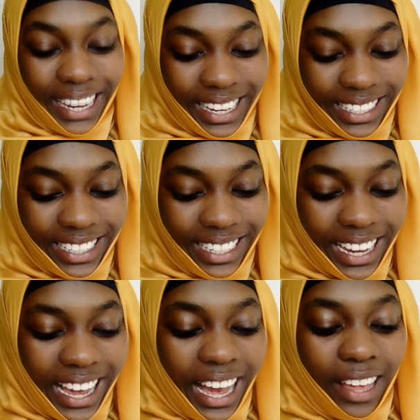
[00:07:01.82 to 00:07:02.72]
late.
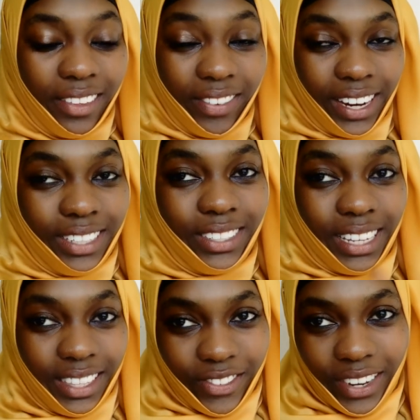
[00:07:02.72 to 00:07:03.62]
The flight
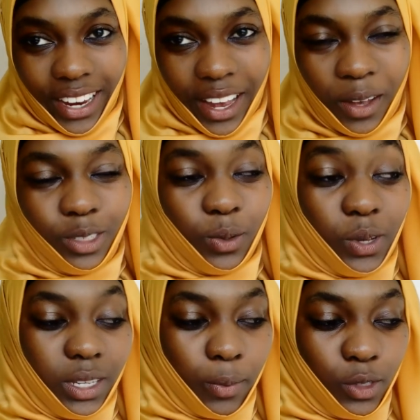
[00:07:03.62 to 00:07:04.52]
is at 3, yeah, so
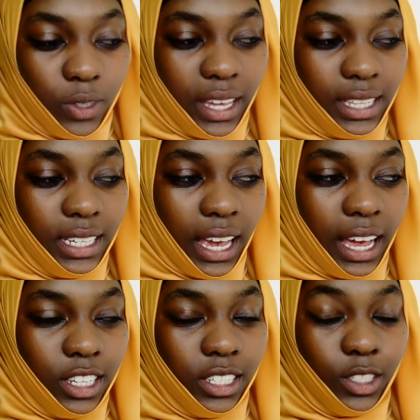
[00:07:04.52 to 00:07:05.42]
we're supposed to get
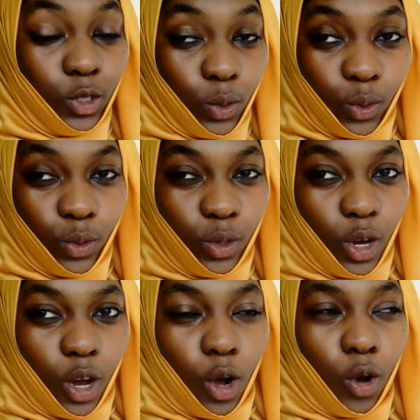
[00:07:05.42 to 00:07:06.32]
here at 2
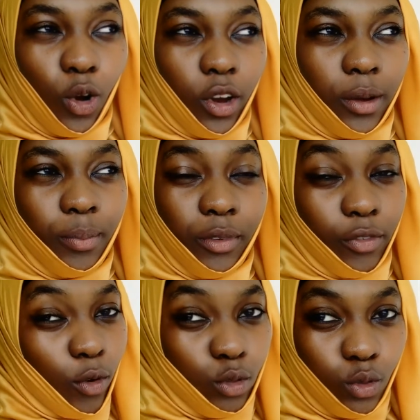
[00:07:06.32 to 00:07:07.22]
or
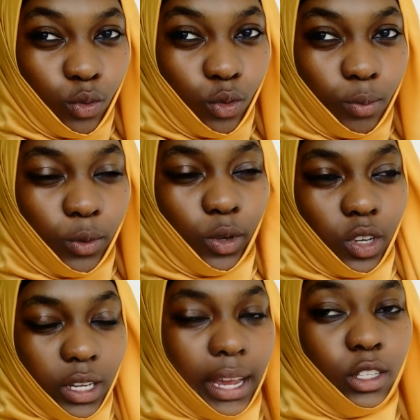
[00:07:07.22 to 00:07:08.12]
before 2, but we
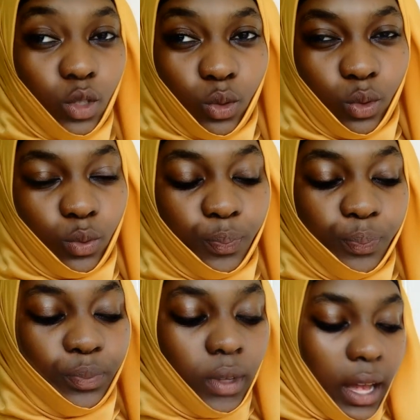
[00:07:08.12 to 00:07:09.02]
got here at 2.
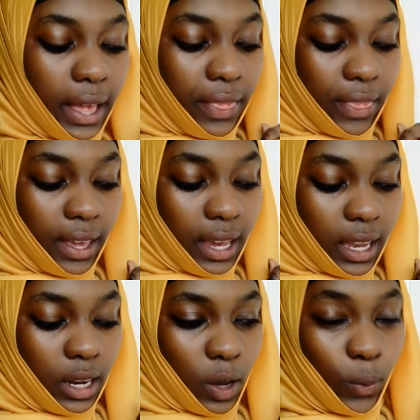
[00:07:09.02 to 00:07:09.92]
And
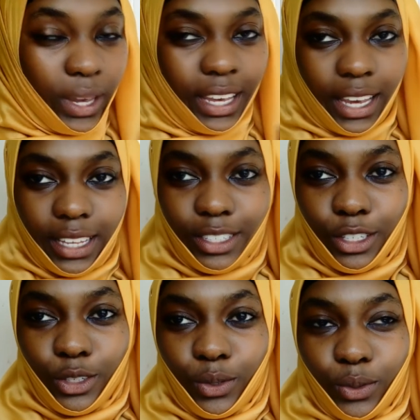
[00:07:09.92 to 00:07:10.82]
then we get
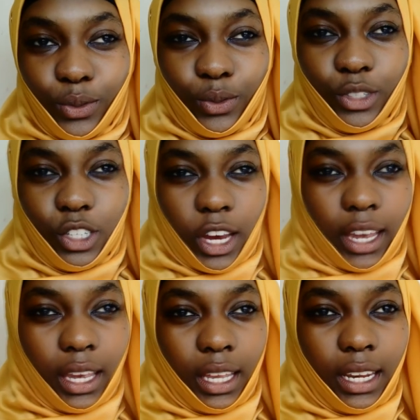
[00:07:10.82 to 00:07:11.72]
to
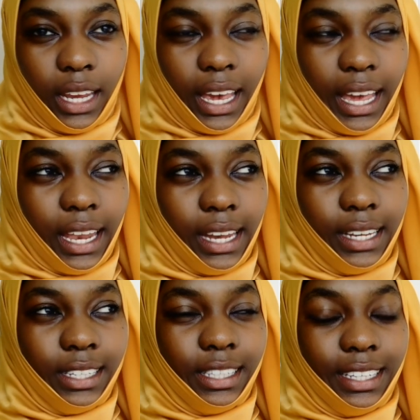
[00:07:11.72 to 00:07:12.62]
check in
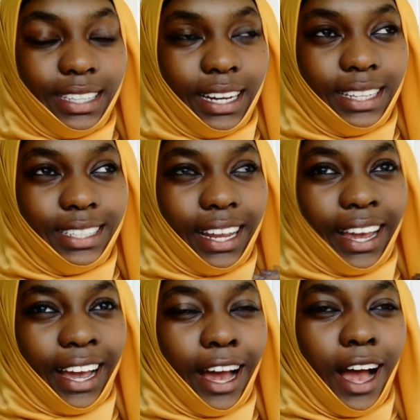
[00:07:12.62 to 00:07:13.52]
and they tell us
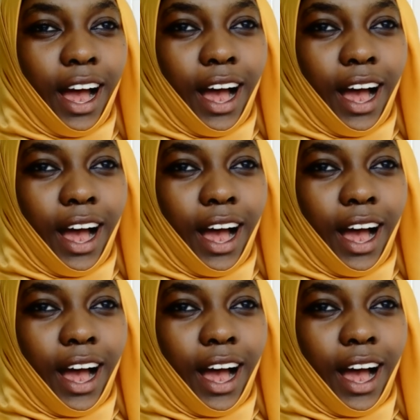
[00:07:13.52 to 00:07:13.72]
like,